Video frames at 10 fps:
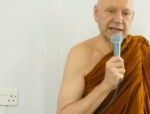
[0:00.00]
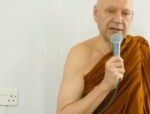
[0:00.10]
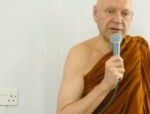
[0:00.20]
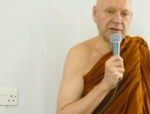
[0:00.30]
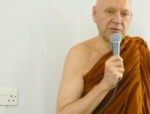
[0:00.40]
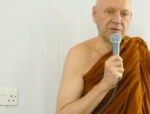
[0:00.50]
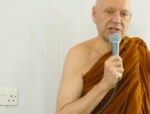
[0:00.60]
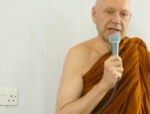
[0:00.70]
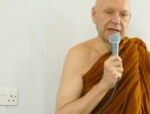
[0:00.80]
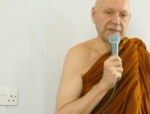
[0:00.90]
Uh, you know, the
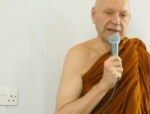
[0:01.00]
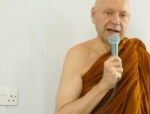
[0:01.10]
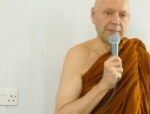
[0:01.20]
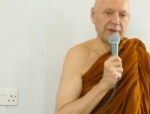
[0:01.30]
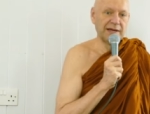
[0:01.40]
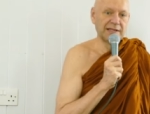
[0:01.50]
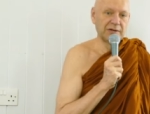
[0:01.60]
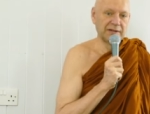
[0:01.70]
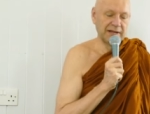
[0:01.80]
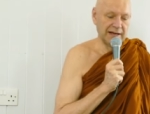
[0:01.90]
regime there based
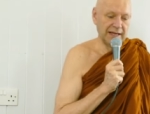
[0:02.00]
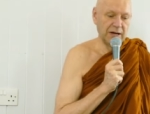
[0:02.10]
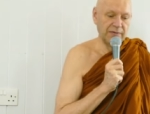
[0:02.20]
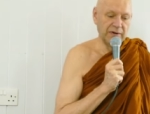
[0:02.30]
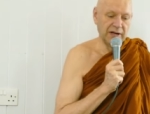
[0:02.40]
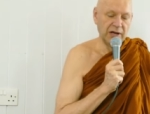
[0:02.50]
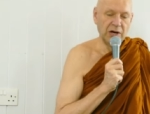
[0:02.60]
on the idea of uh,